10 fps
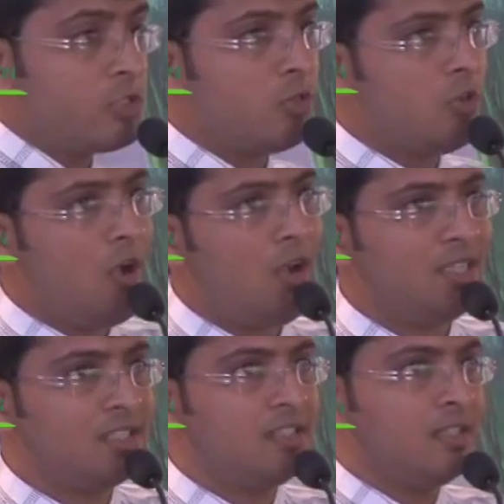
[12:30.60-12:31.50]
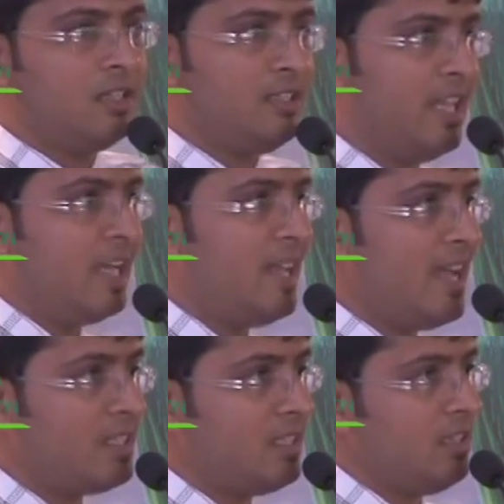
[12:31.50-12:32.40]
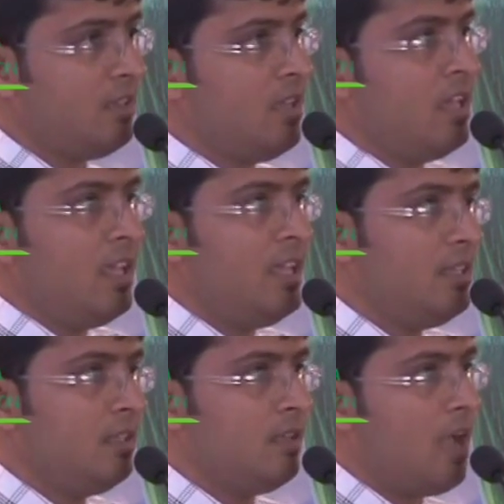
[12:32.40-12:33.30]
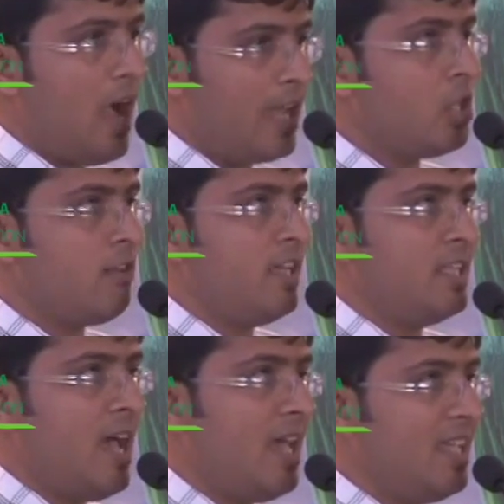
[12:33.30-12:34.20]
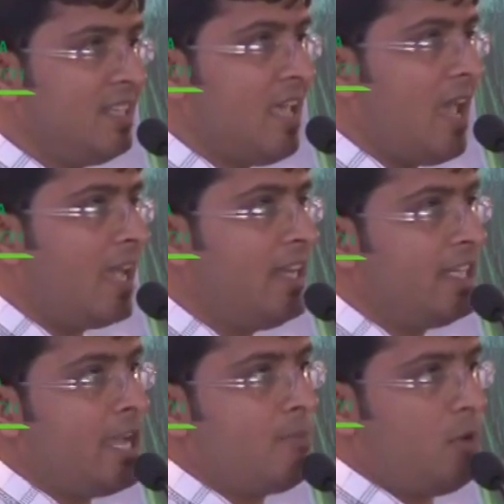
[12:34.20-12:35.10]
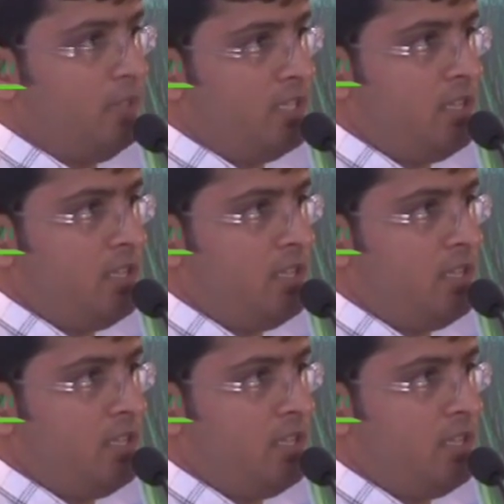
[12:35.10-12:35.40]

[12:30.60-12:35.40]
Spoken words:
we should not neglect in Ayurveda in any type of